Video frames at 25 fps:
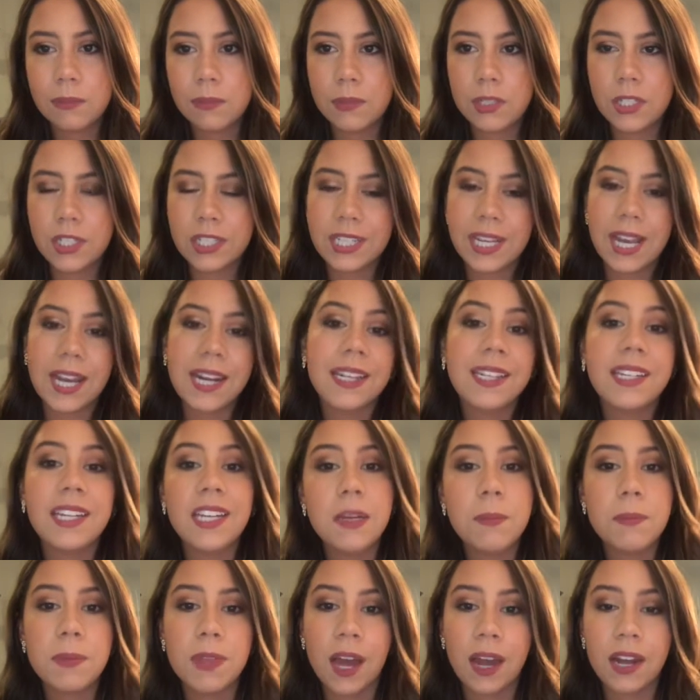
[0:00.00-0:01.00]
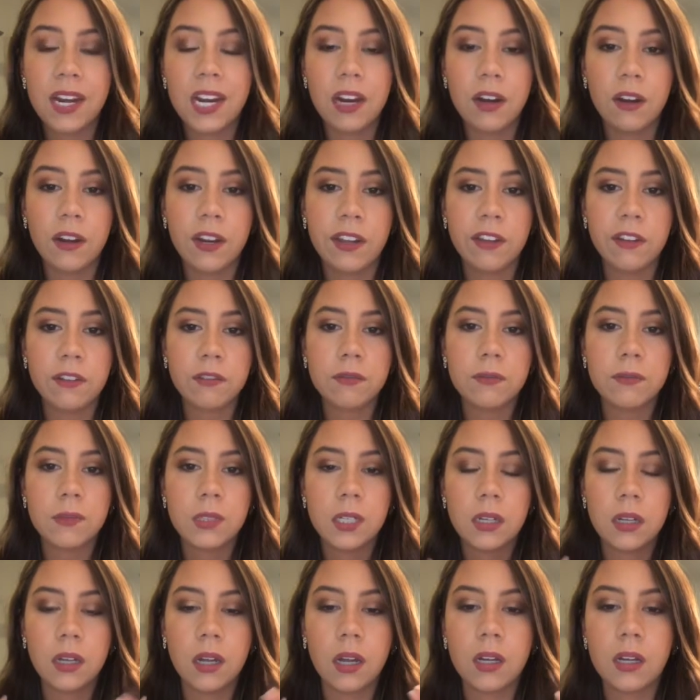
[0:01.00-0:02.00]
Just kind of keep that area
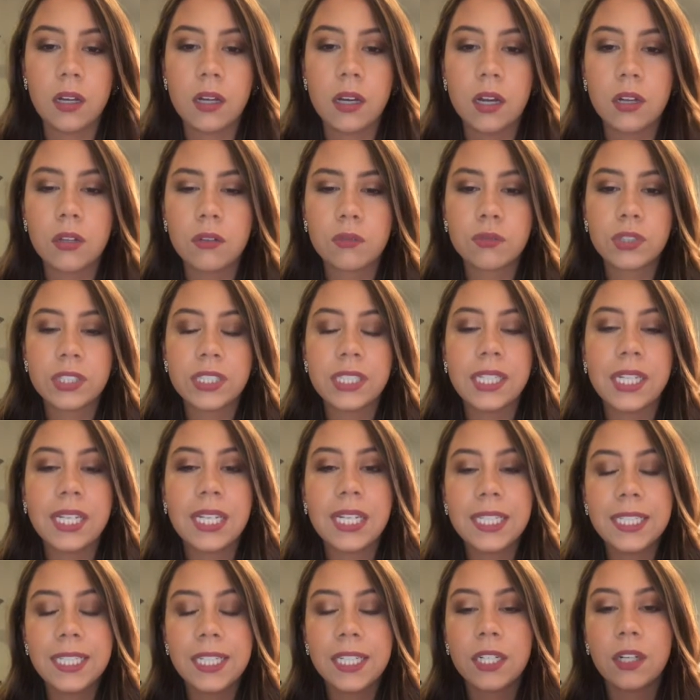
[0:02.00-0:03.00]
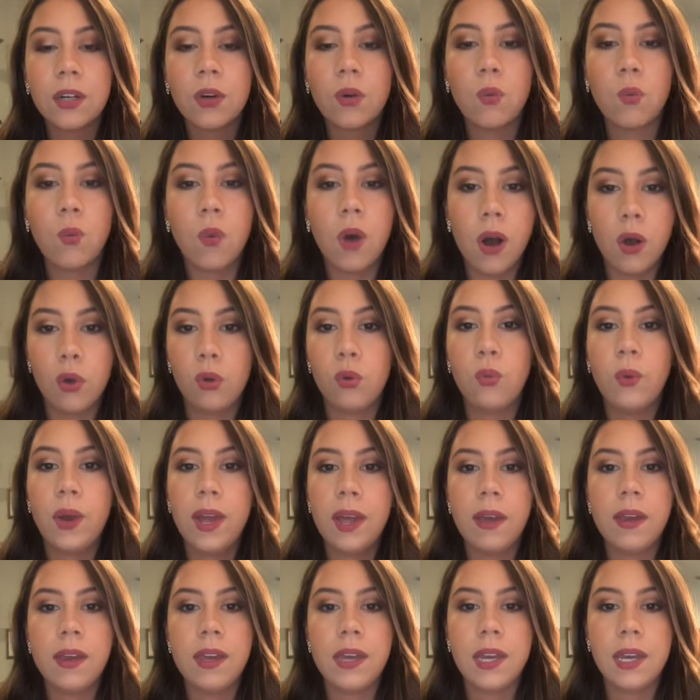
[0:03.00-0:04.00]
a really clear
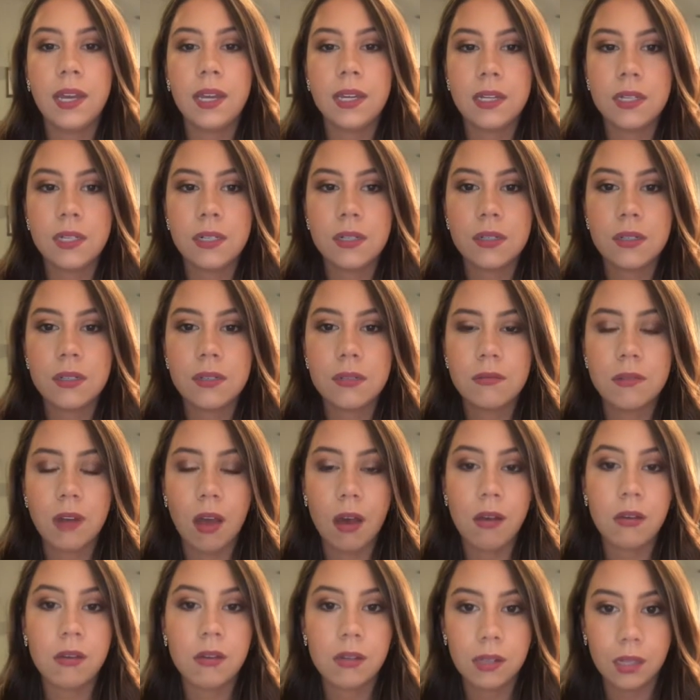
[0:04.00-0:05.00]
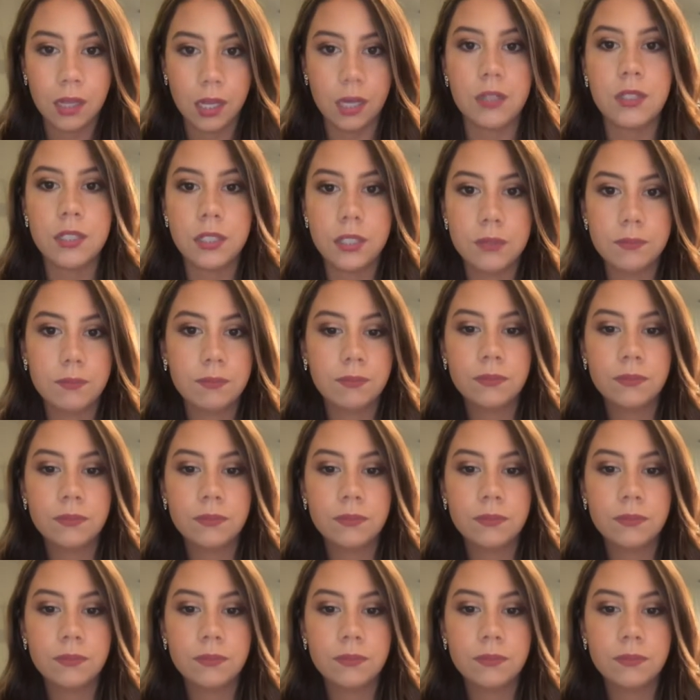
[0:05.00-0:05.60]
walkway and not cluttered.